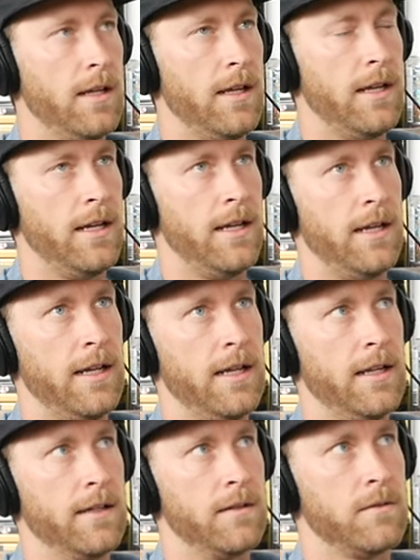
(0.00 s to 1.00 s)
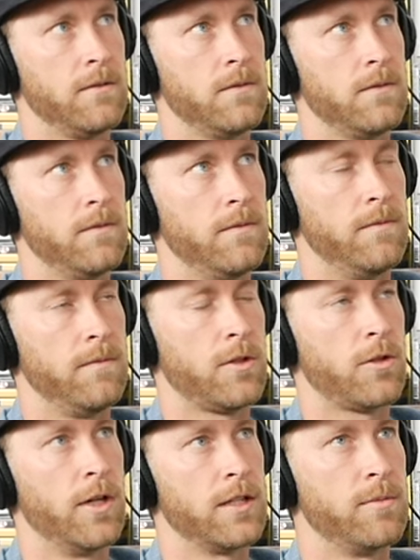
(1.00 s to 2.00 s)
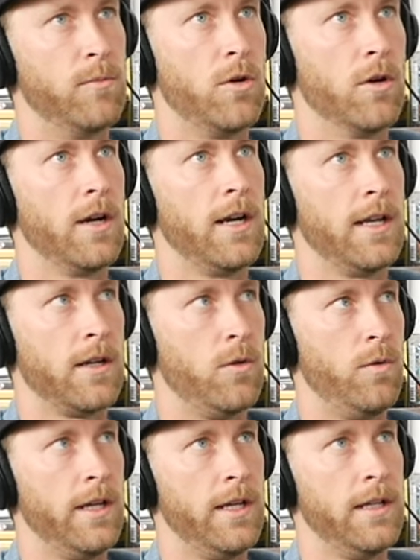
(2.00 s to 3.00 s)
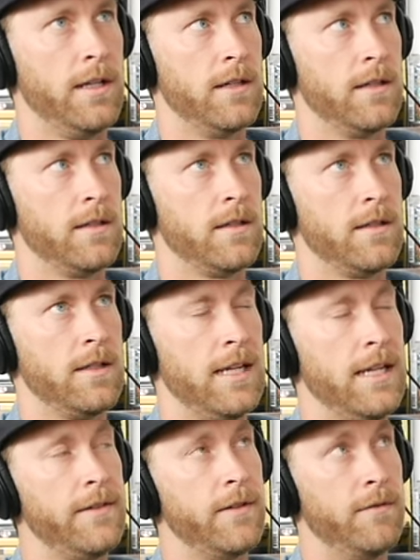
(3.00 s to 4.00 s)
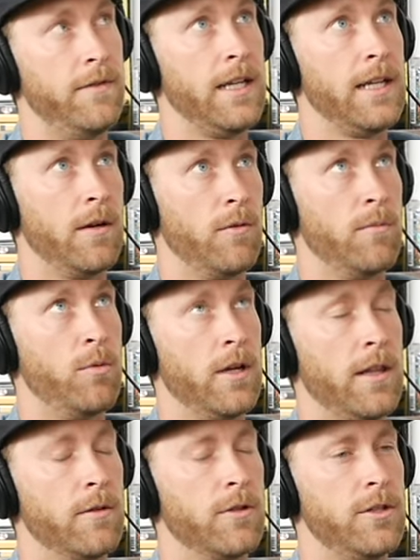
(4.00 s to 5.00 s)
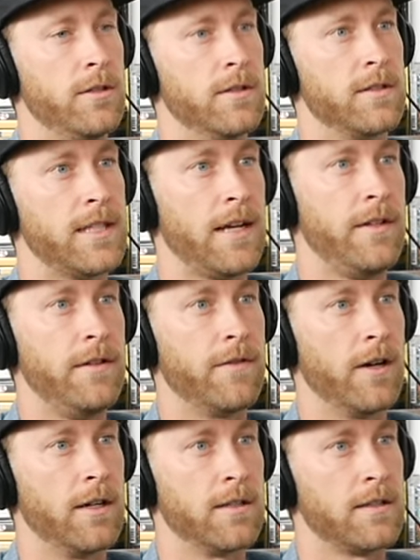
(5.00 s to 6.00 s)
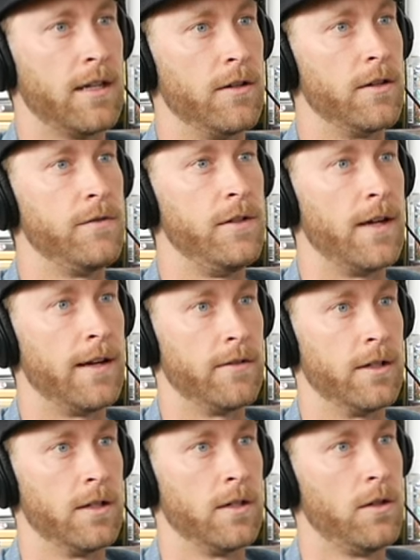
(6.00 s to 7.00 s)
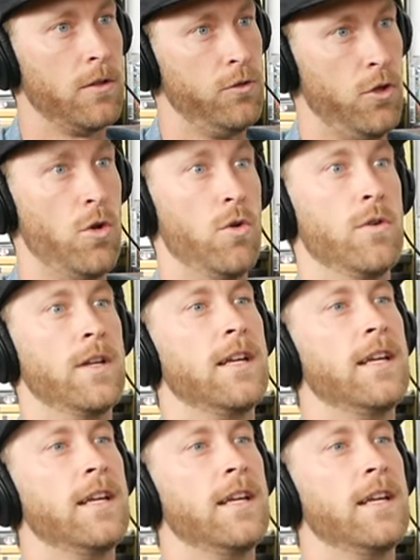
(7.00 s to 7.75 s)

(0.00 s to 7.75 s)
and Chris Moore and Quinn and even Vinny at one point, they were doing Safety First. I don't know if you ever, dude. No.